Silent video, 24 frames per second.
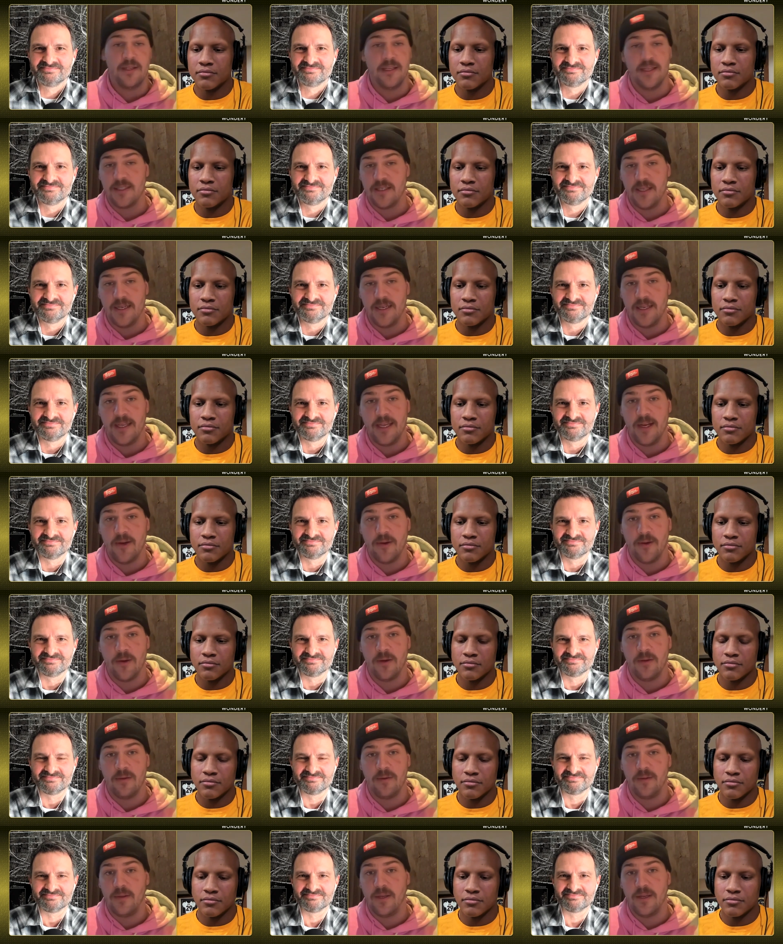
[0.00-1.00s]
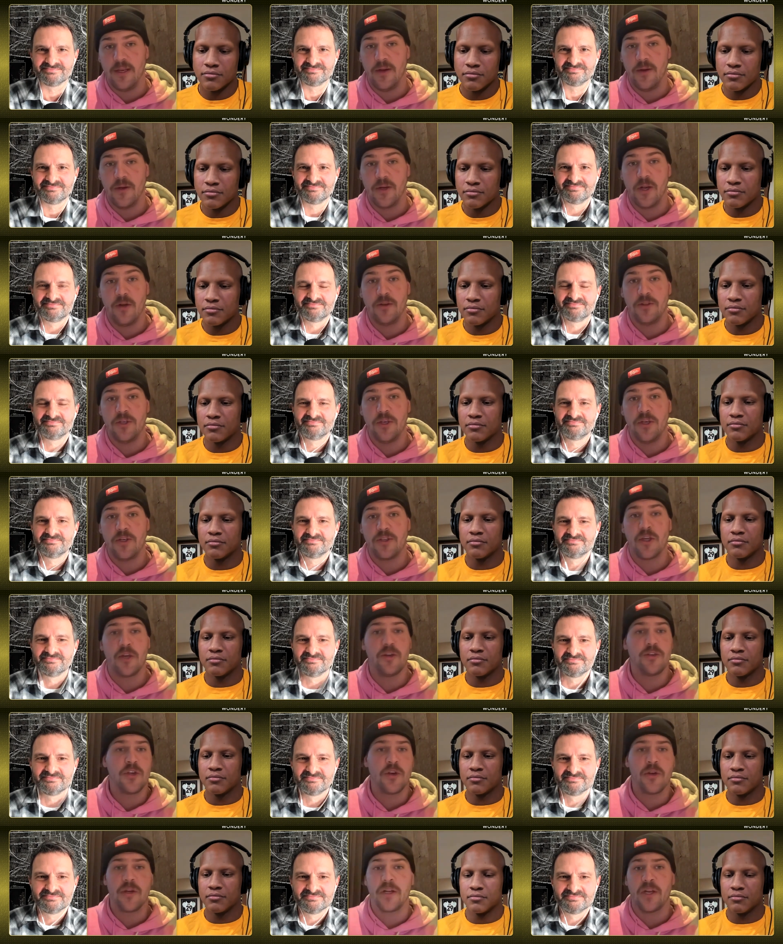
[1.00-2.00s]
Speaker 1: Listen, a year ago, 2 years
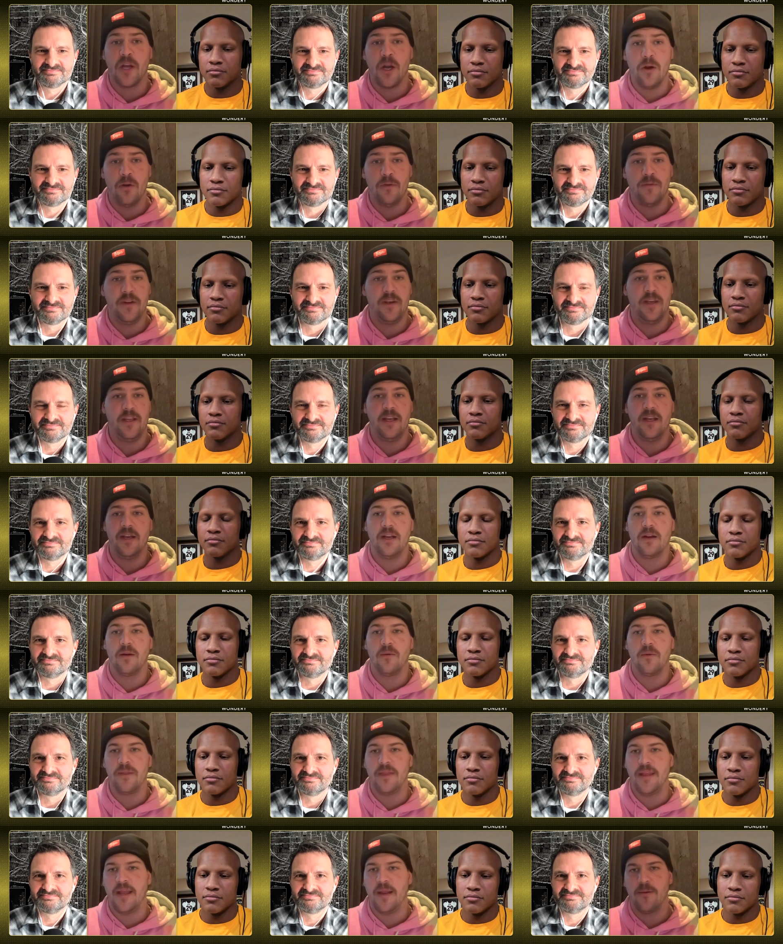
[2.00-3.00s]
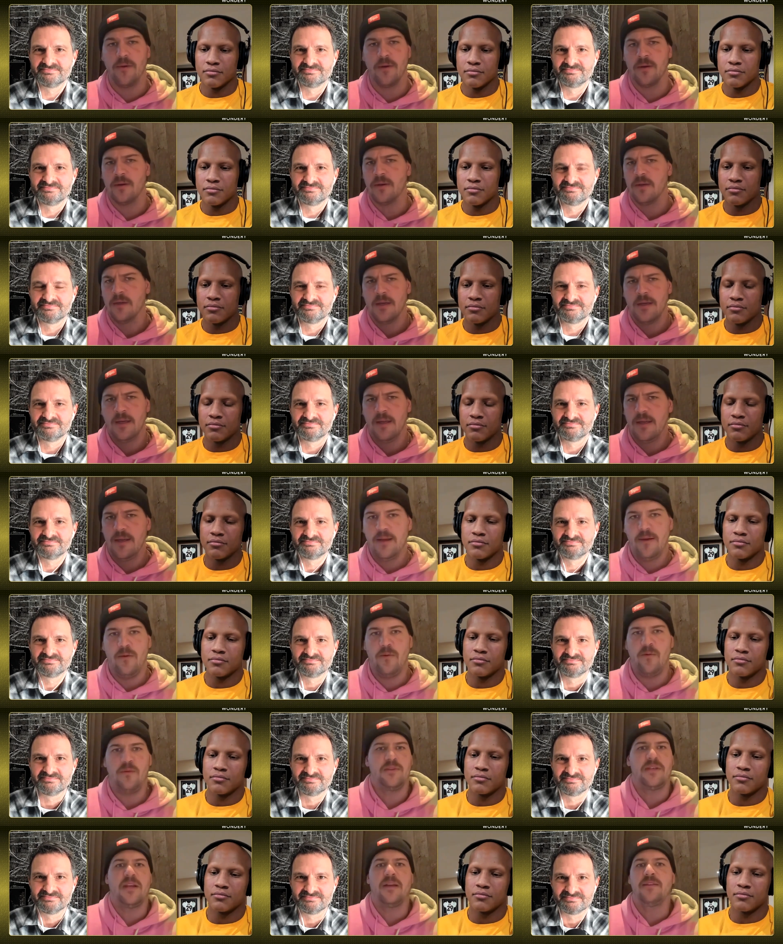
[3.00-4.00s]
ago, during COVID year, when they were
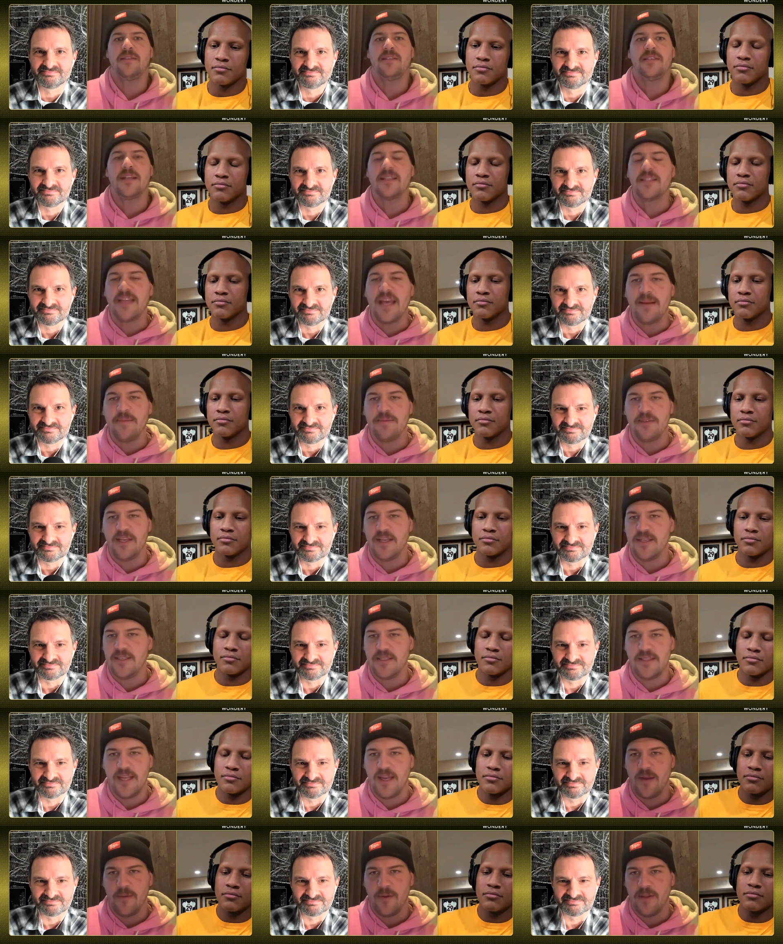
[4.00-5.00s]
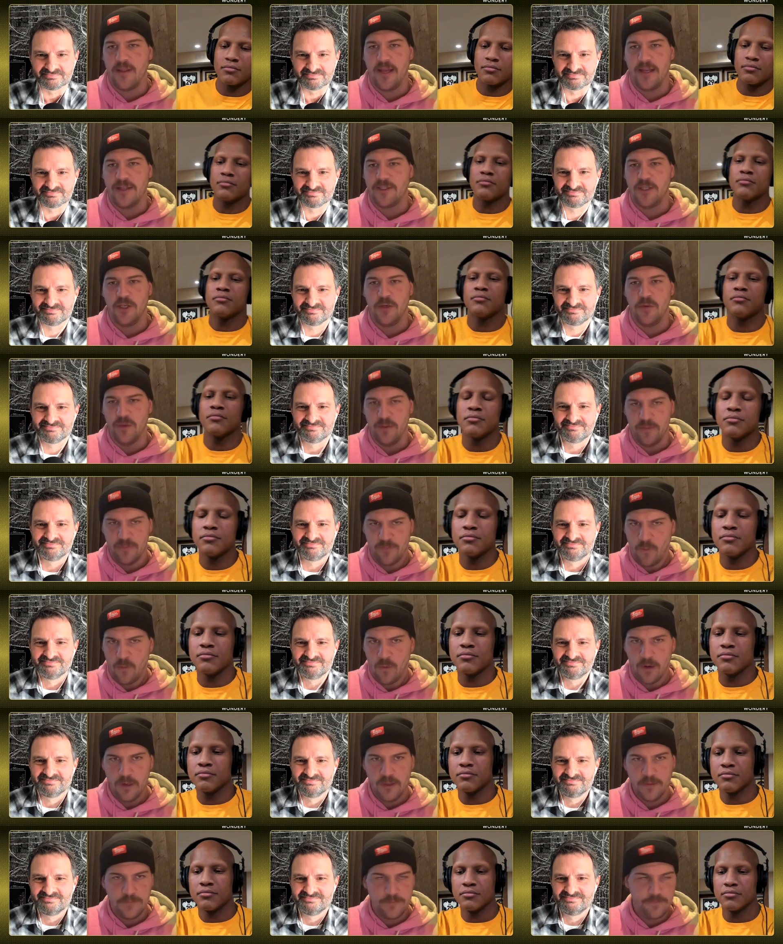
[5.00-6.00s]
it was like a 6-game season. They went like
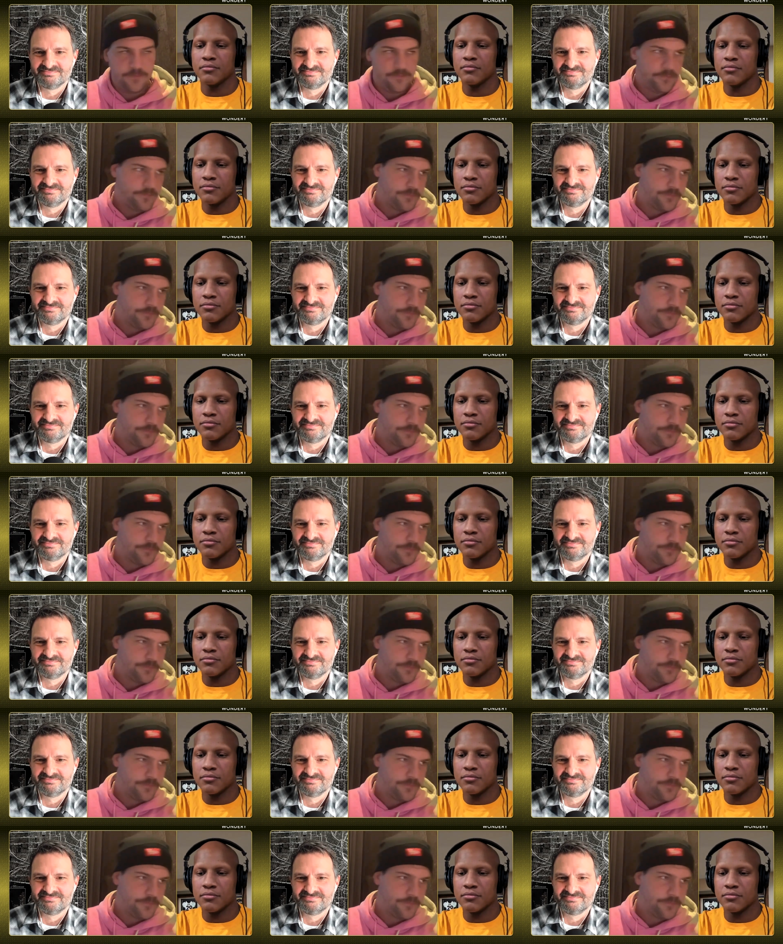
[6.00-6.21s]
2-4.